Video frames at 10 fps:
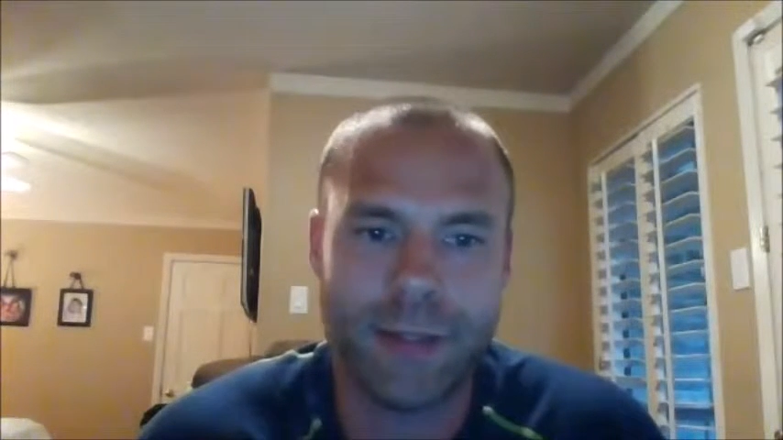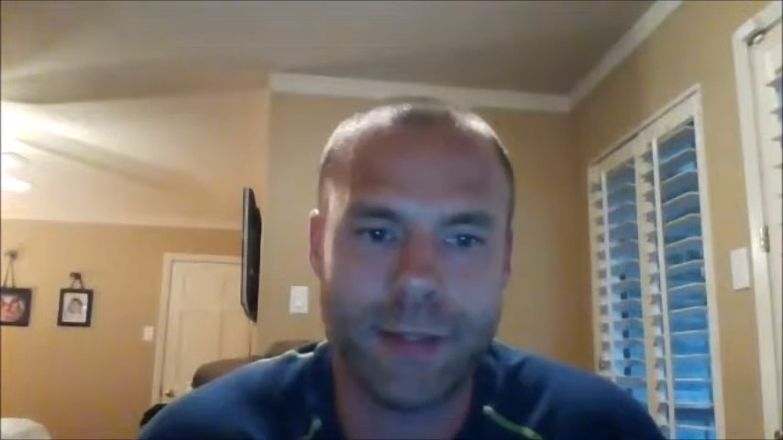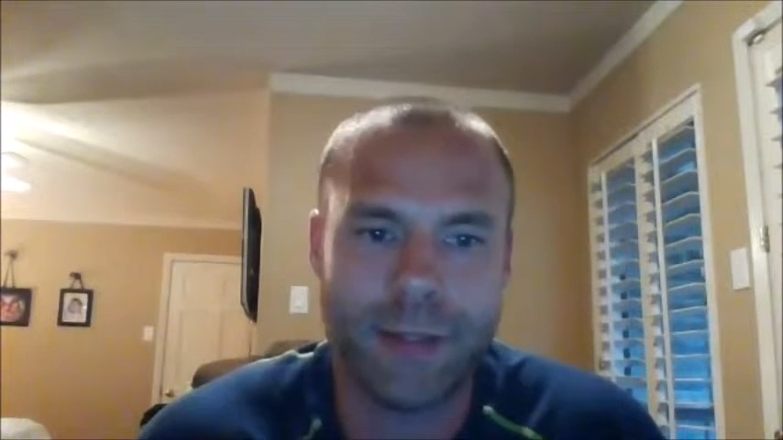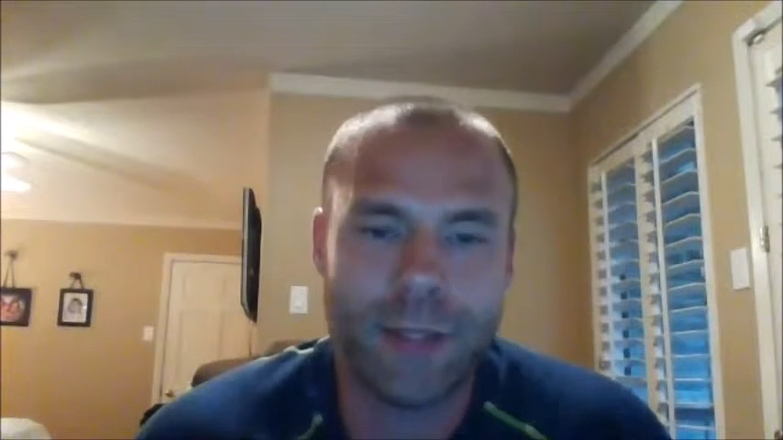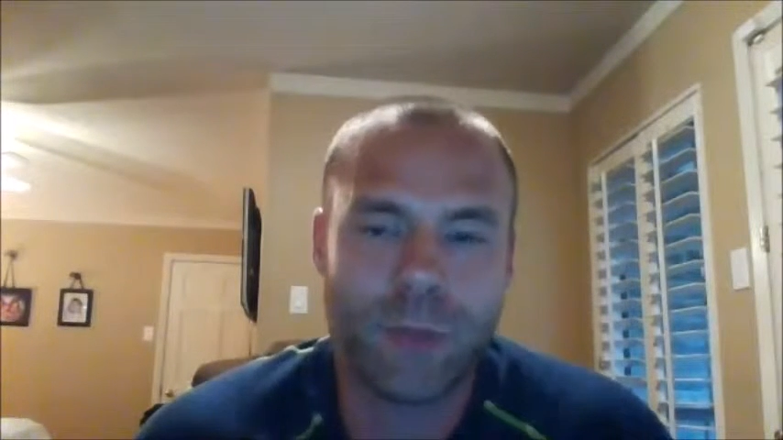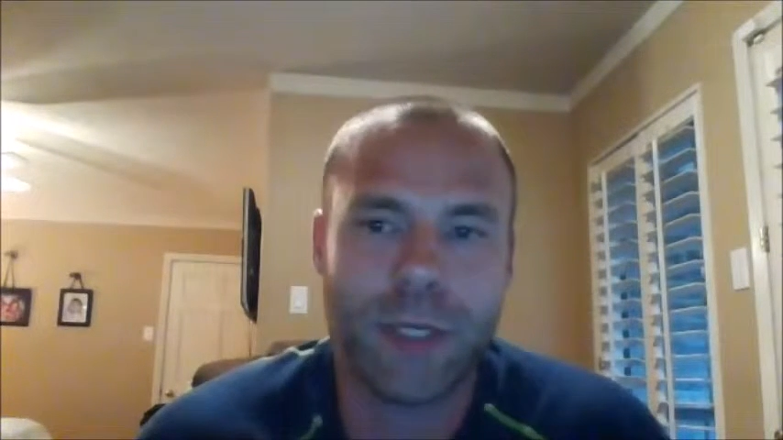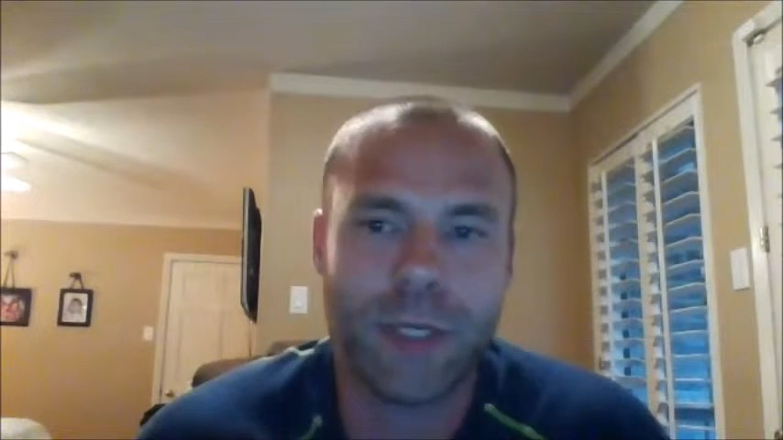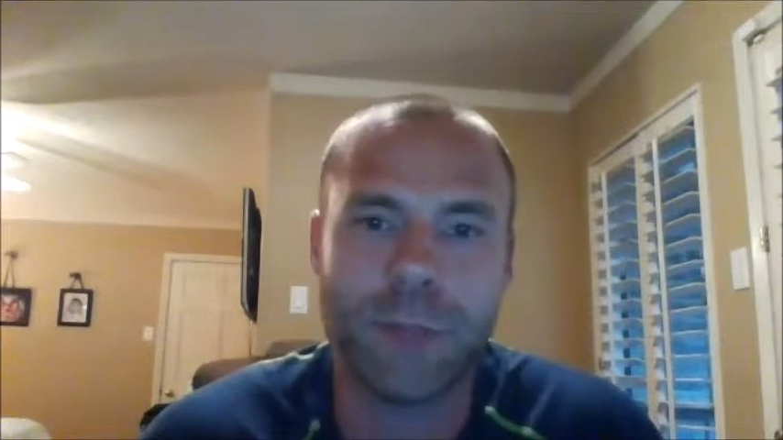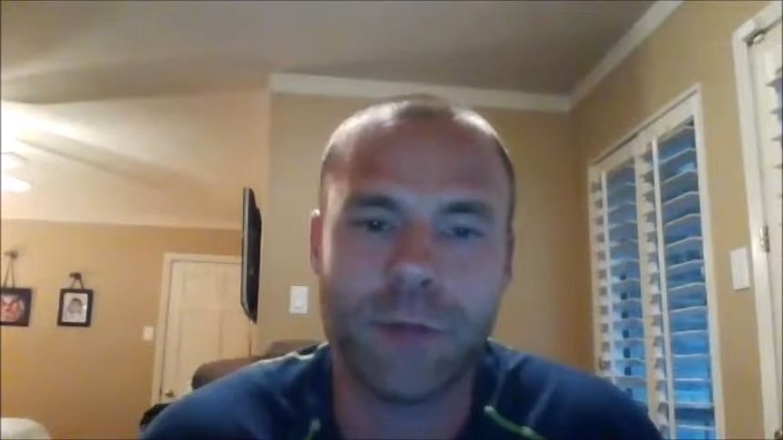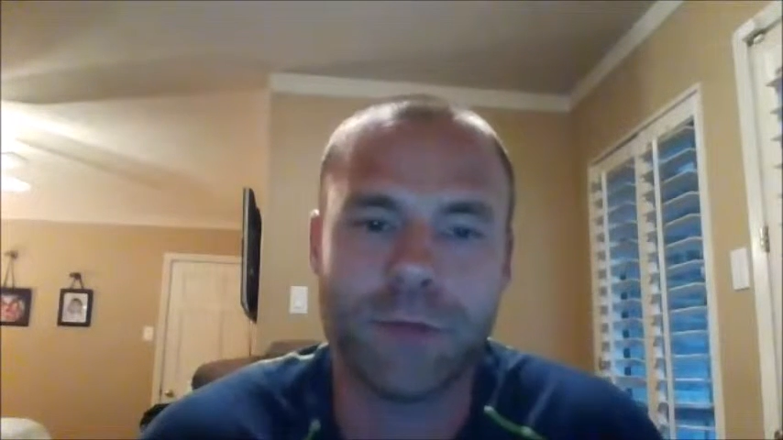that's what
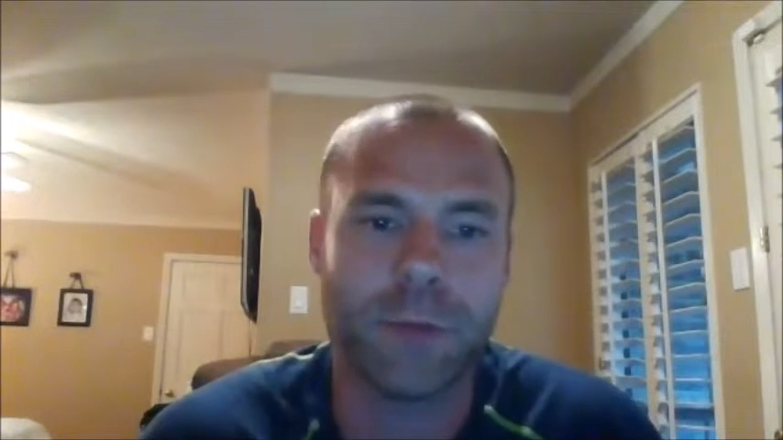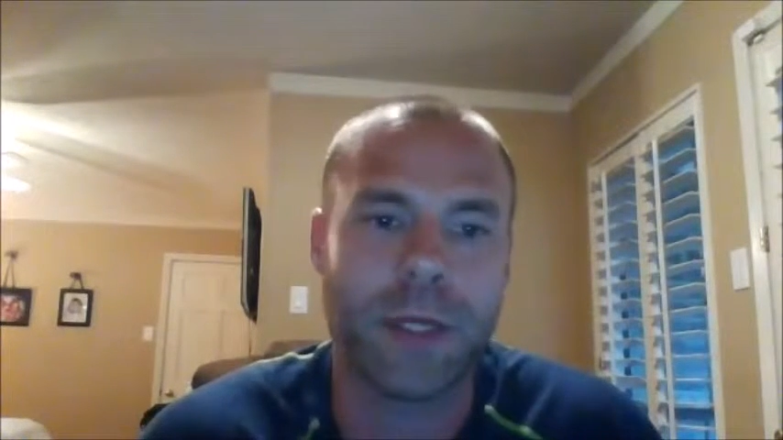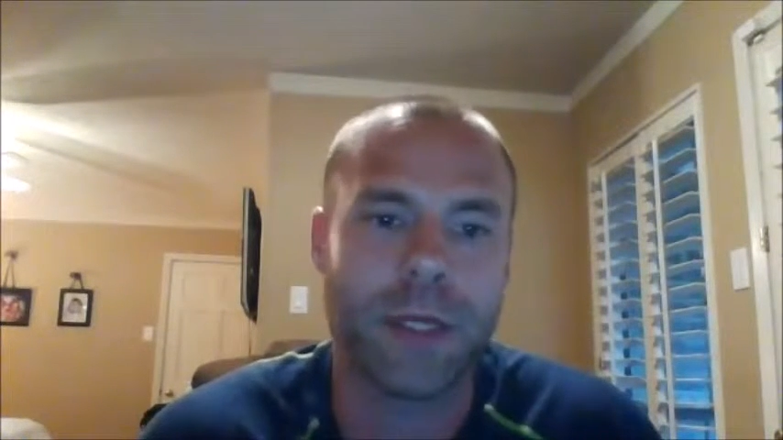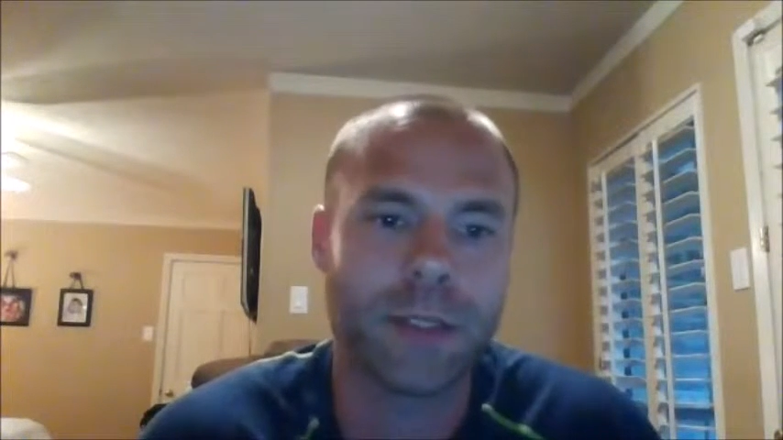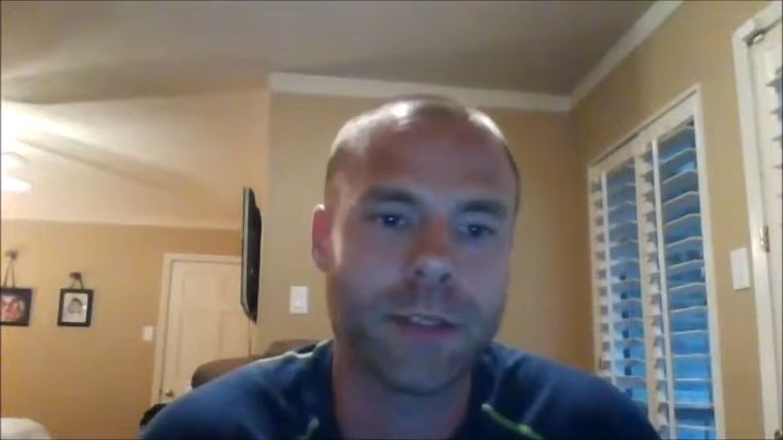it's been for me.